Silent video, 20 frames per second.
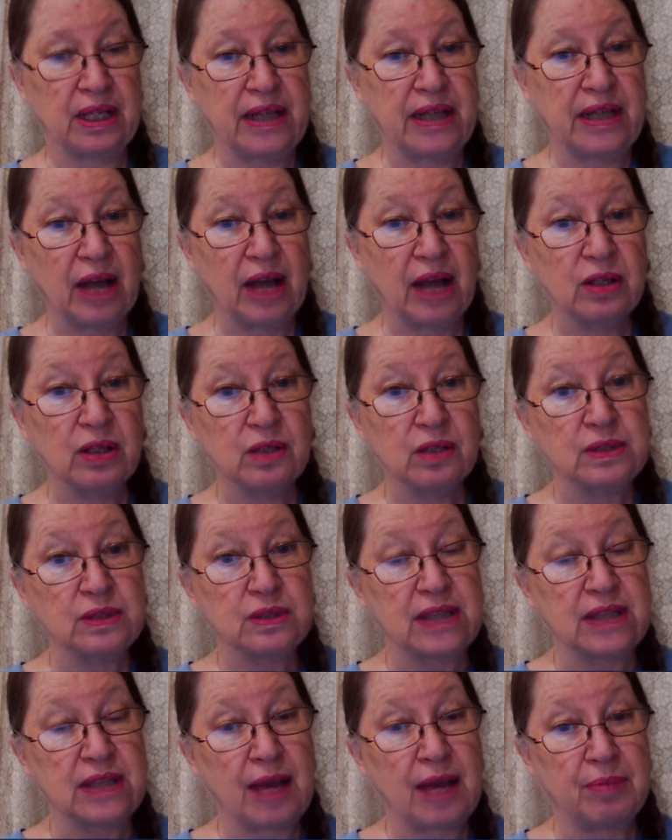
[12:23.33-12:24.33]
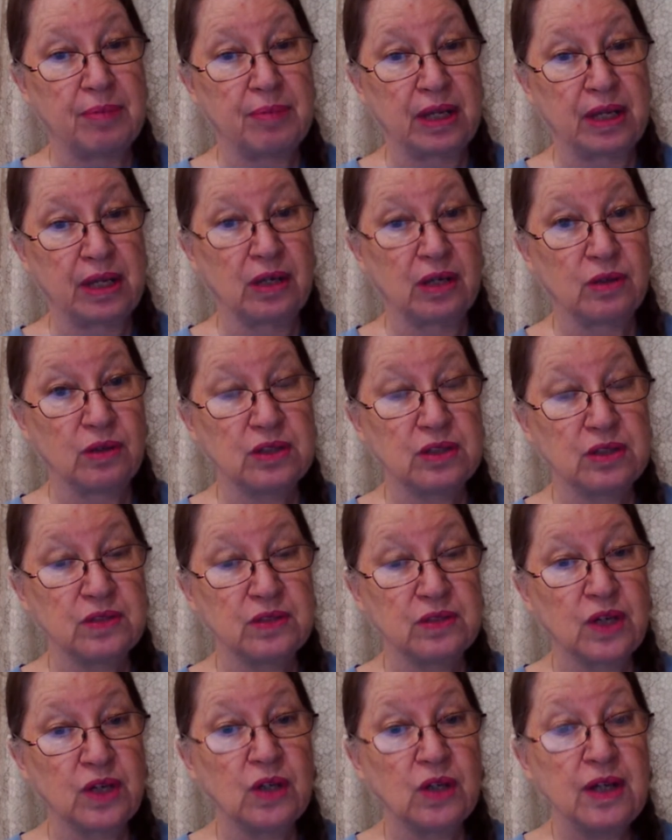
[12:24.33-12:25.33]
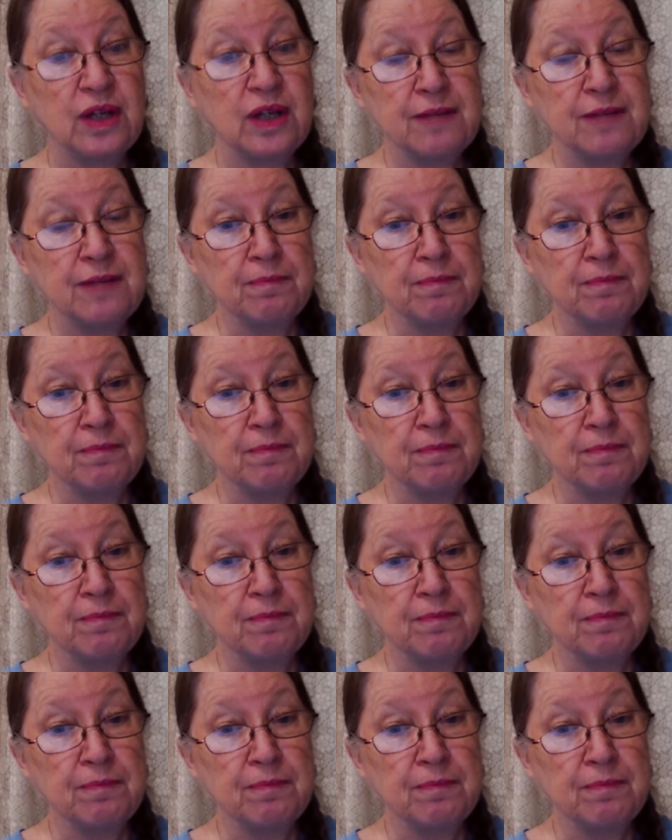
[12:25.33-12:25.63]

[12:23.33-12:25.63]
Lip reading: And now look what's happening. Kosovo